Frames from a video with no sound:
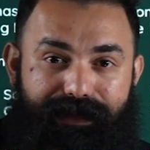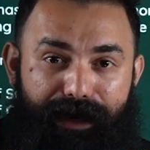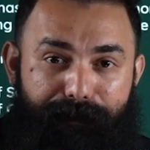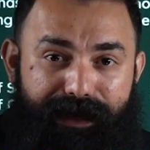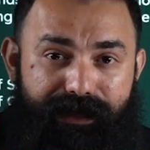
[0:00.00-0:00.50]

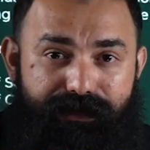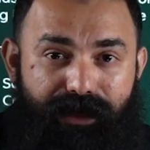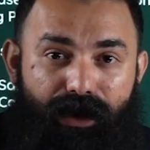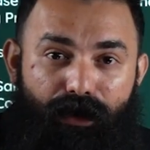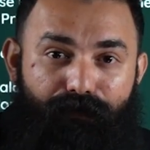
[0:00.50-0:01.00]
That means
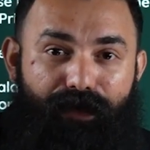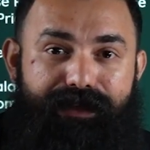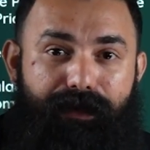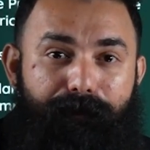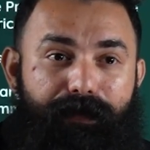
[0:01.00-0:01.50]

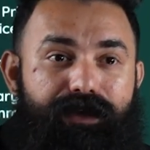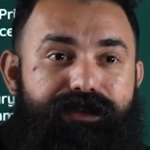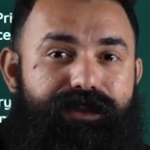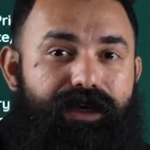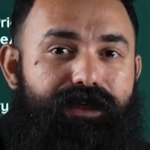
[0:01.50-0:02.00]
when the
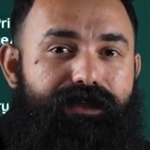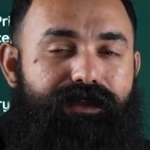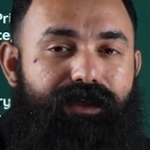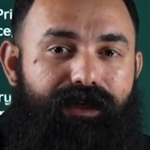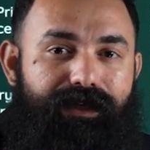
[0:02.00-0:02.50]

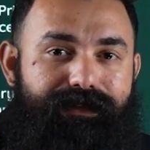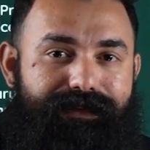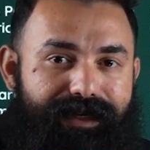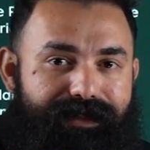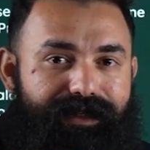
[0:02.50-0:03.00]
purchase
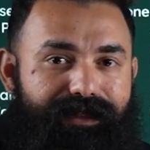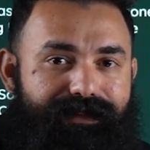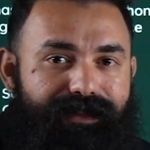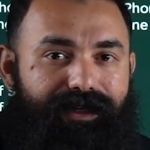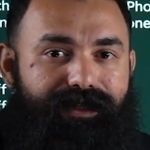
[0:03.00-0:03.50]

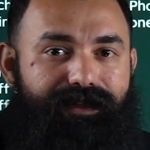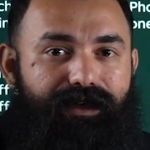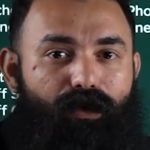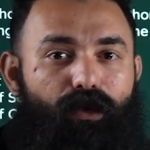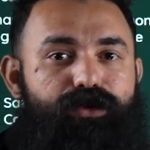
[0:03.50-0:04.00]
changes,
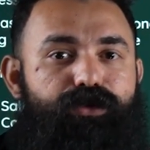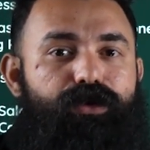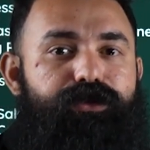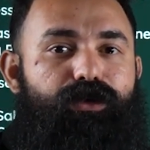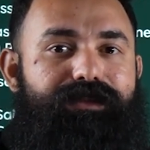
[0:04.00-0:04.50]
the cost
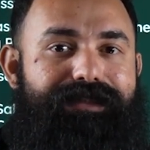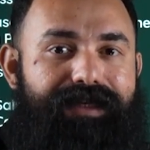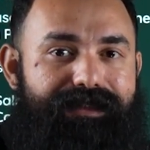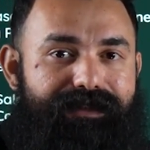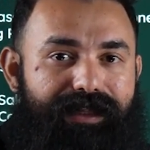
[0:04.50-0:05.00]
also changes.